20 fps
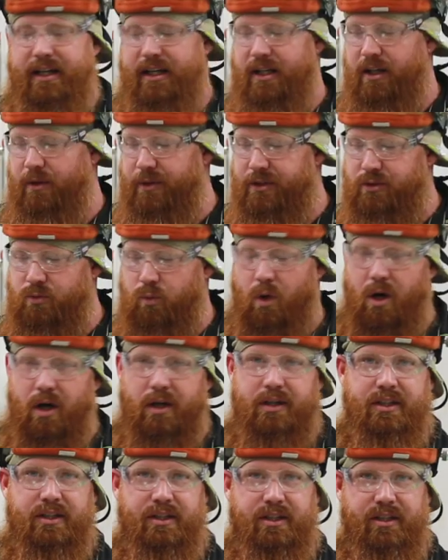I could always
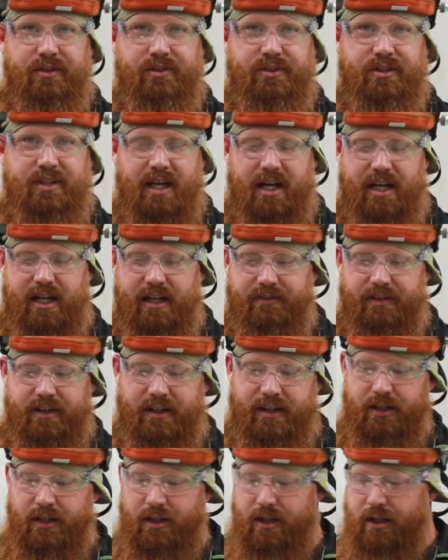walk to the other side of
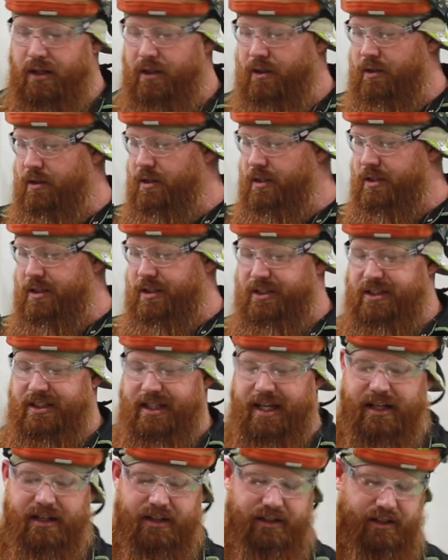it,
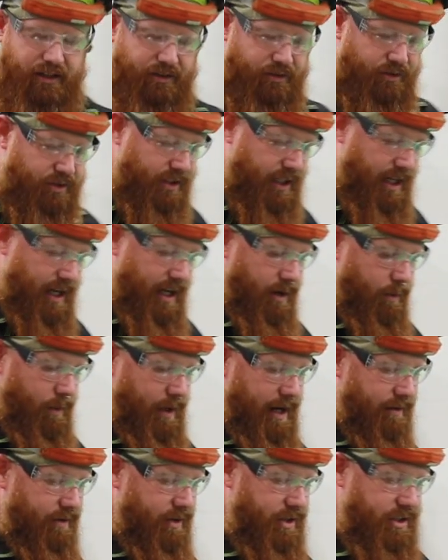stand on the other side or
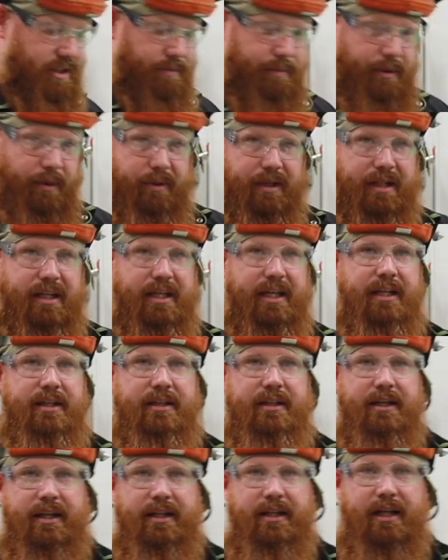whatever, just to be able to get
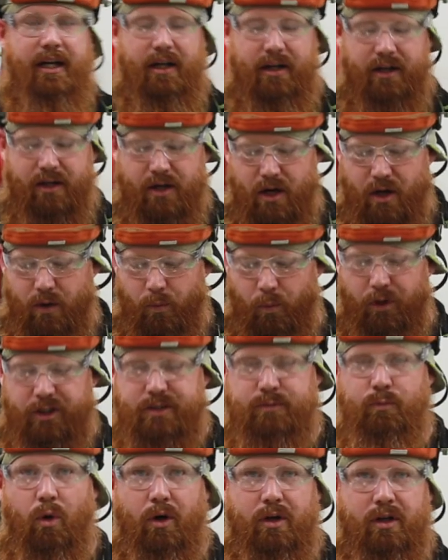in there where
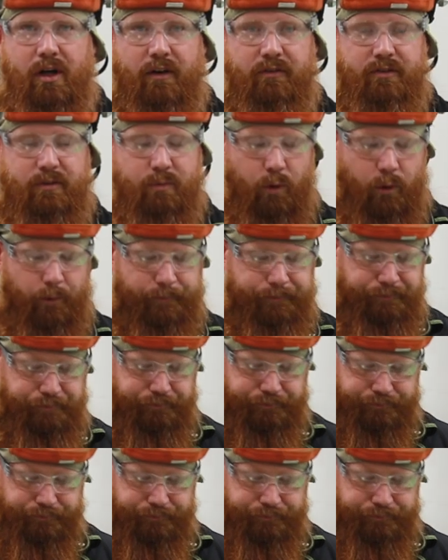it's more comfortable,